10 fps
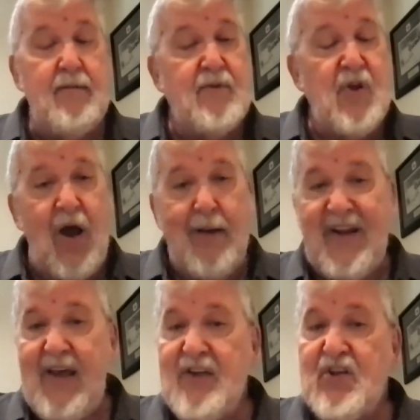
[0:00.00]

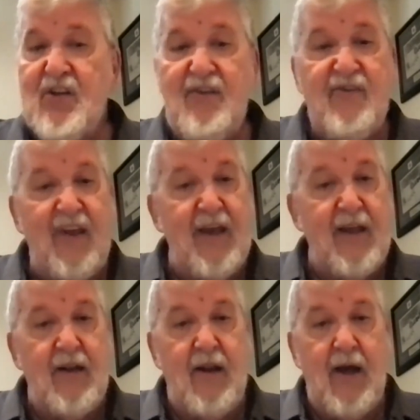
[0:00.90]
denominations,
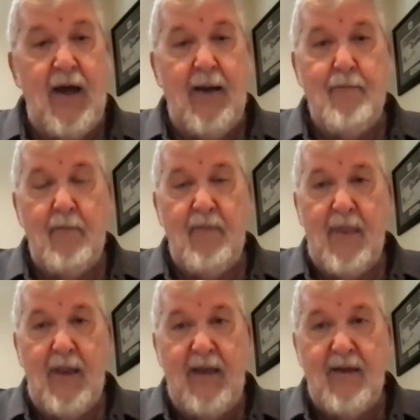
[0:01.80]
in
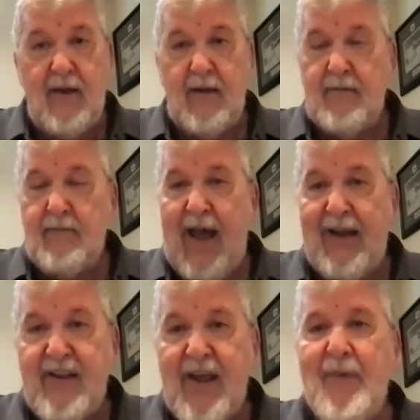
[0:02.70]

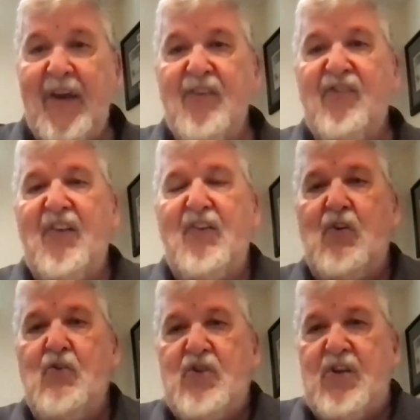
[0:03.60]
academic
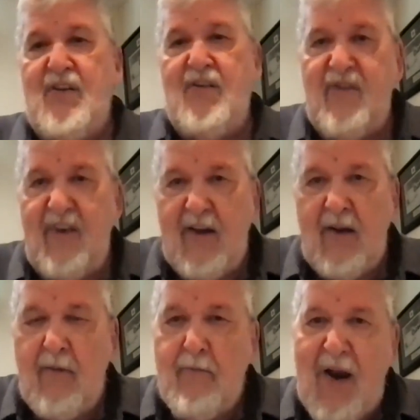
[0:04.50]
institutions,
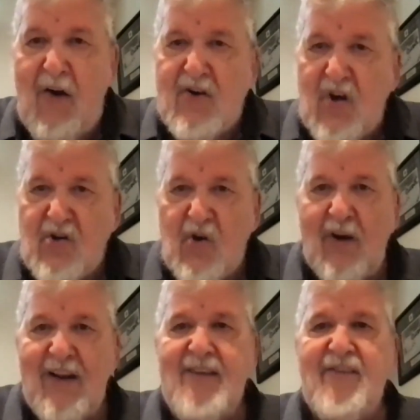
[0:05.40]
in parachurch
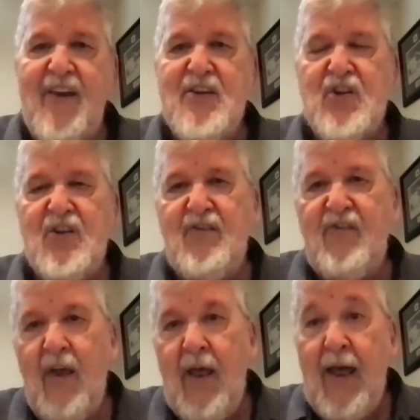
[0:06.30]
organizations,